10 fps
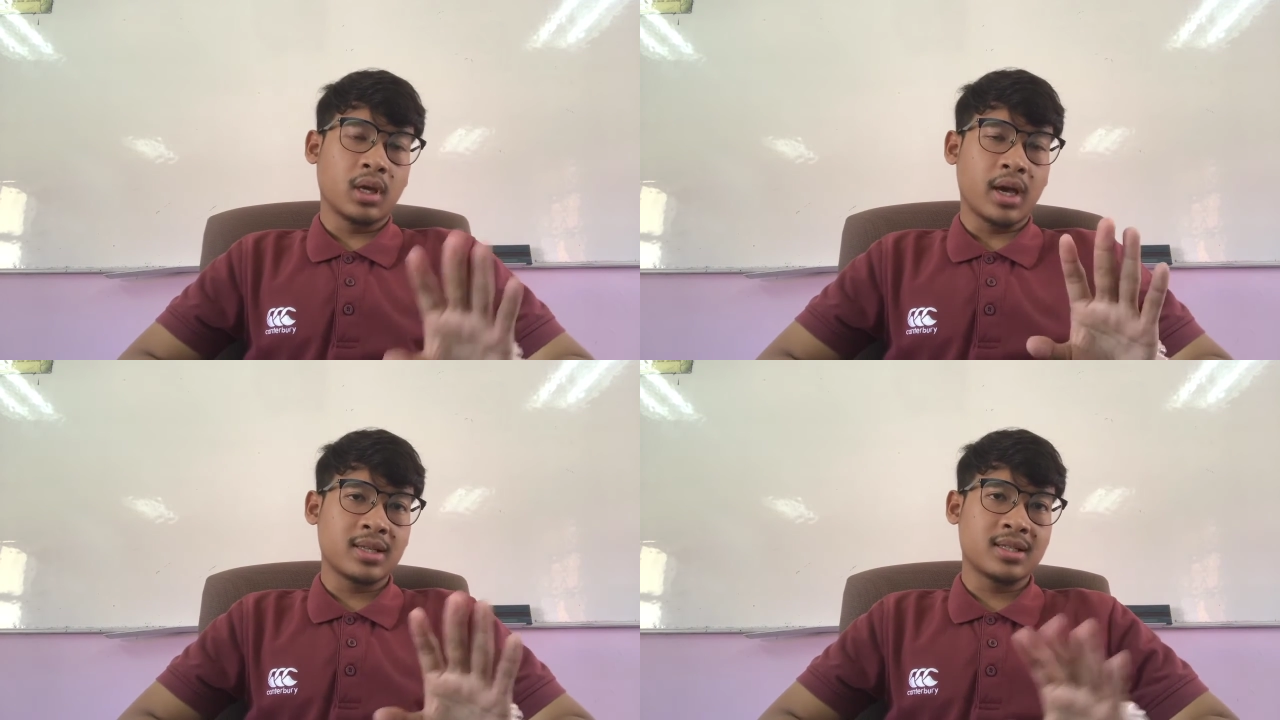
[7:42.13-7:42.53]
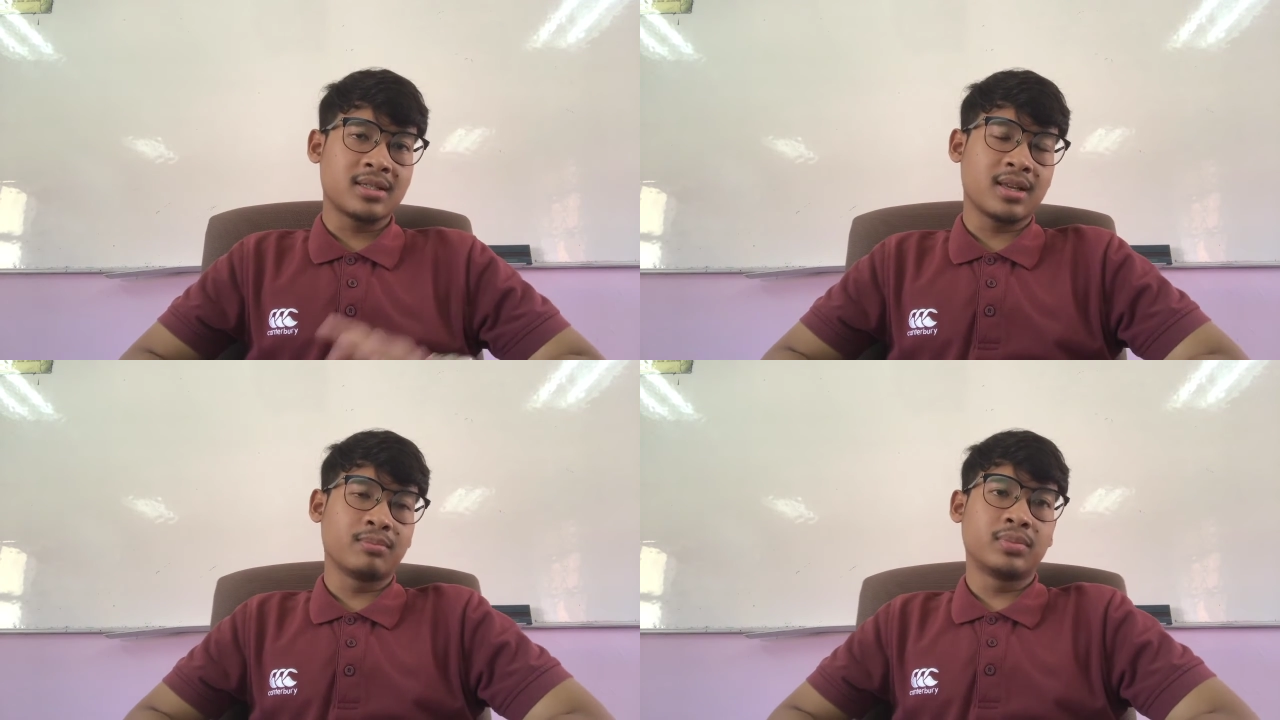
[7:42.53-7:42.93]
As an
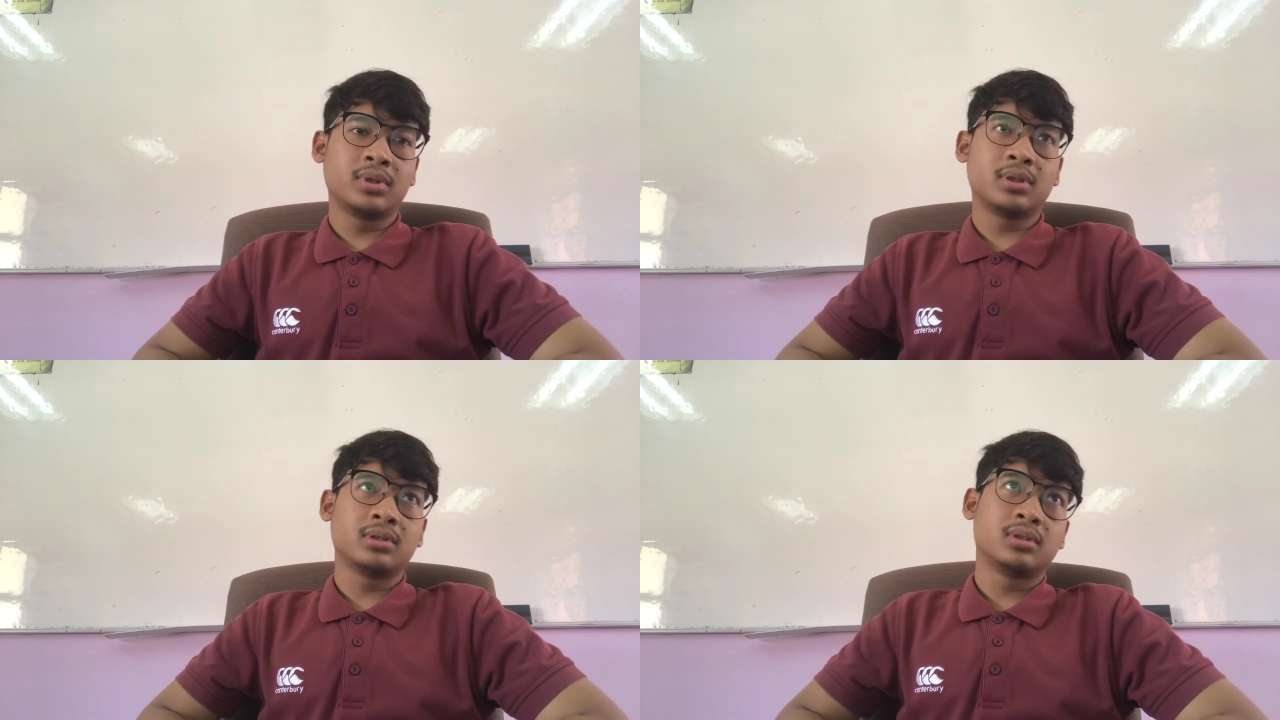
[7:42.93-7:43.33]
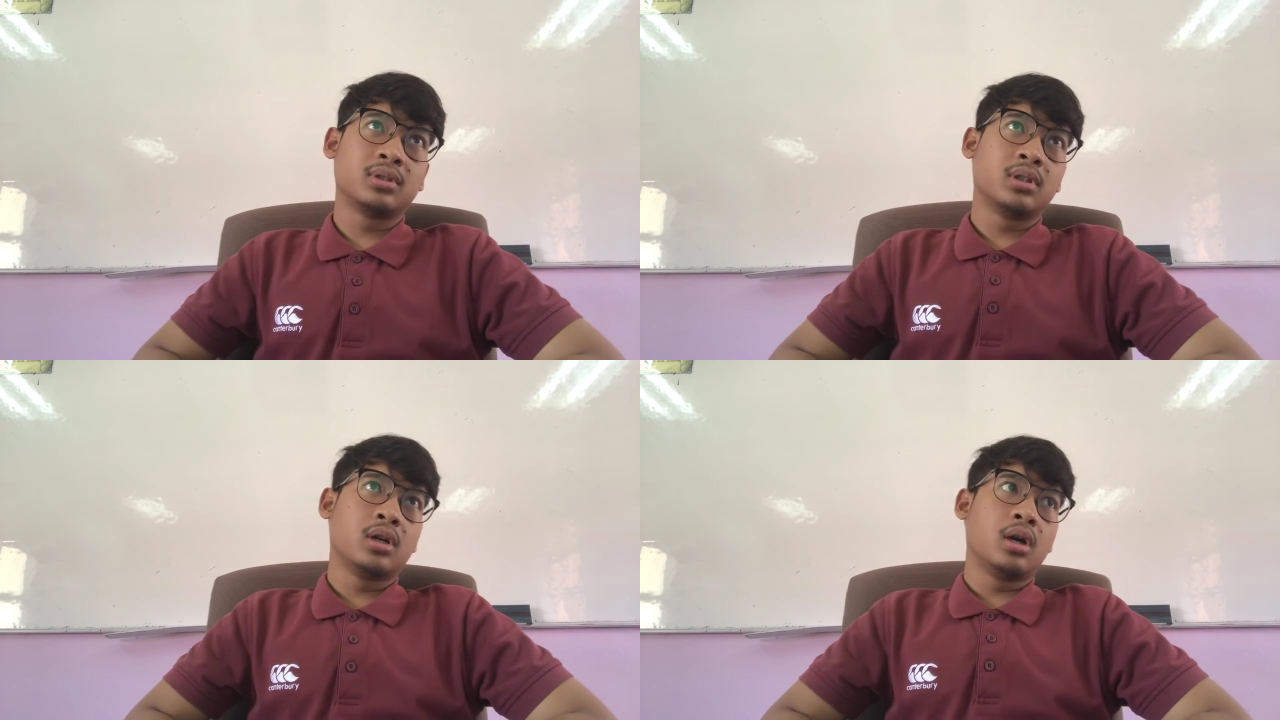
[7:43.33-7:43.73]
example,
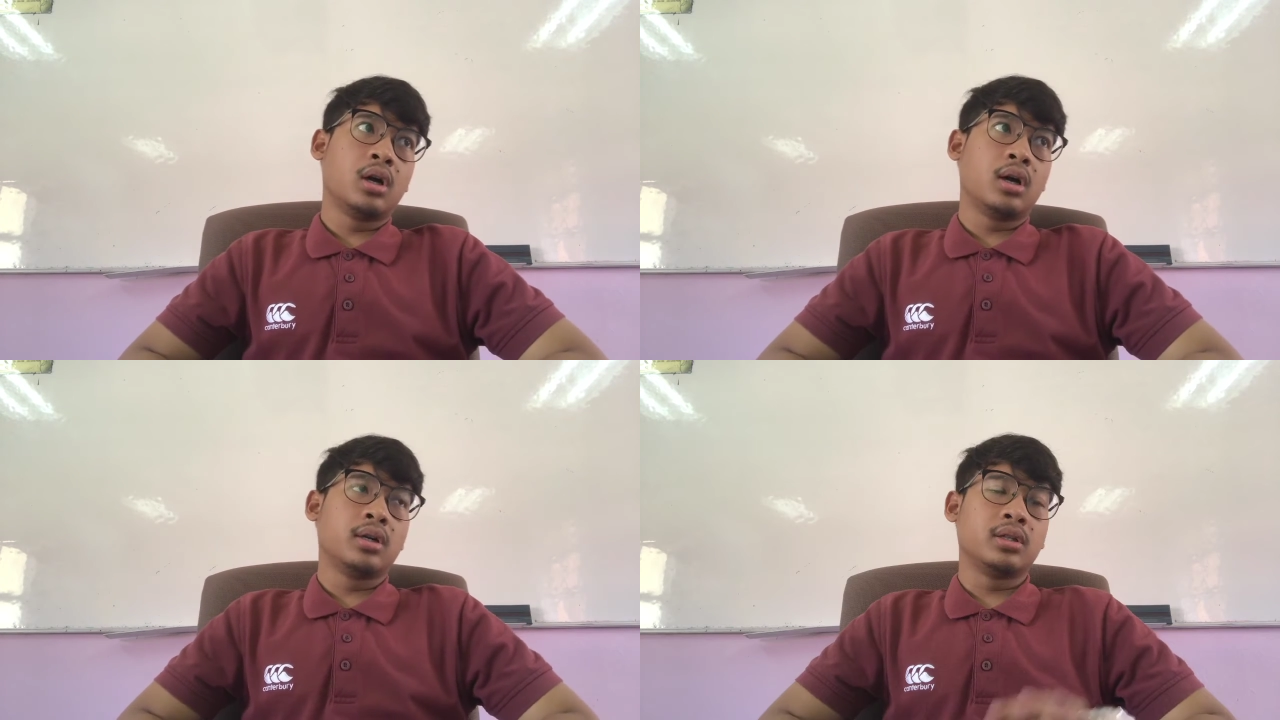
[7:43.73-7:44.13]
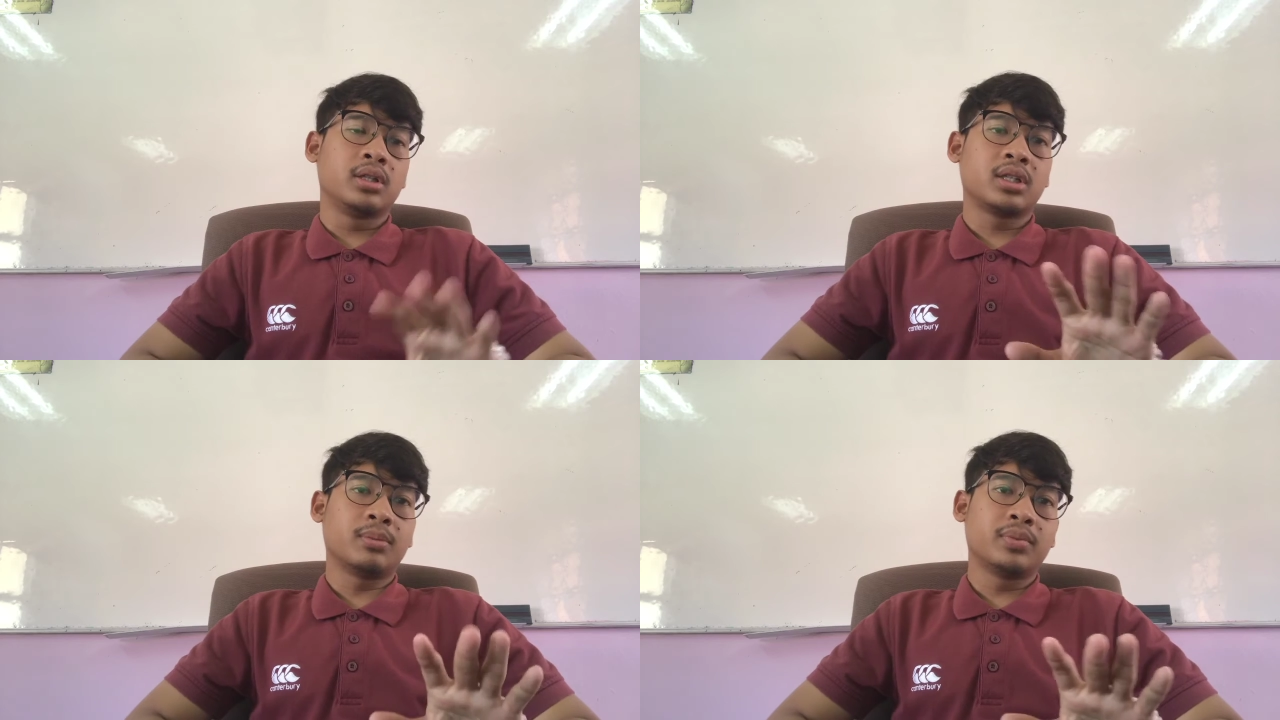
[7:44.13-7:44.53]
the
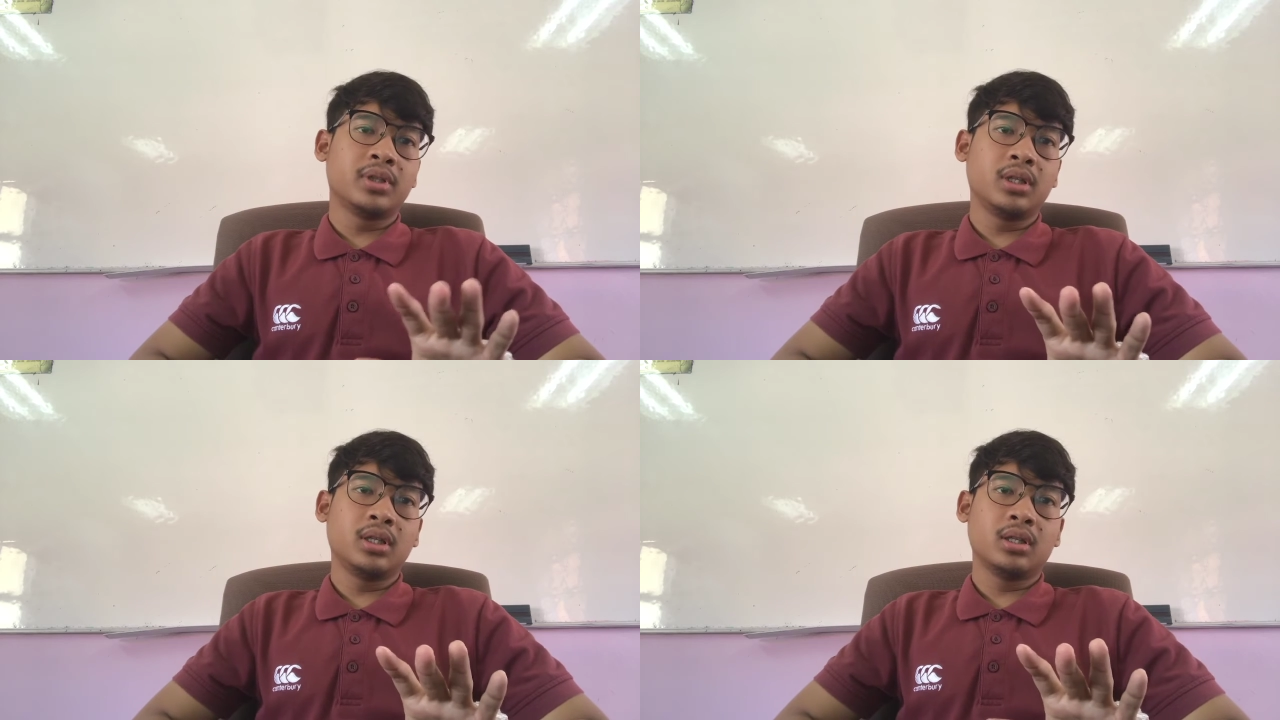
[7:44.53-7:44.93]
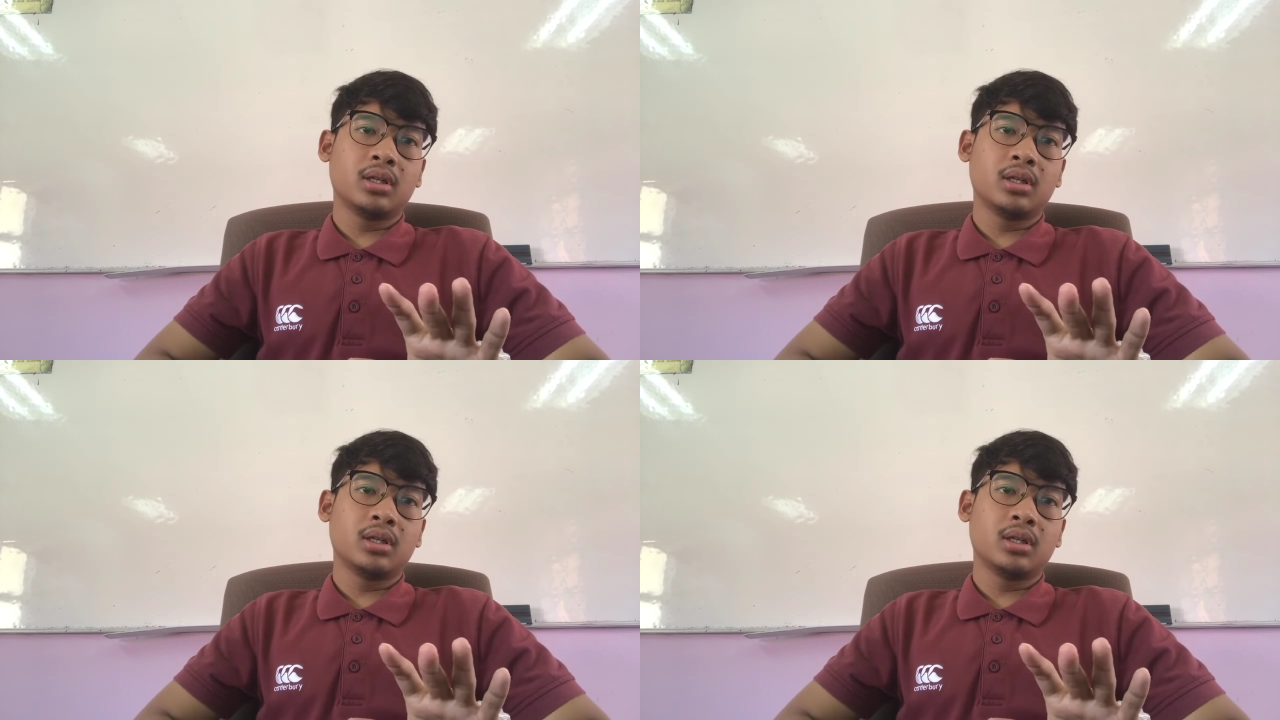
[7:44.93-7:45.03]
company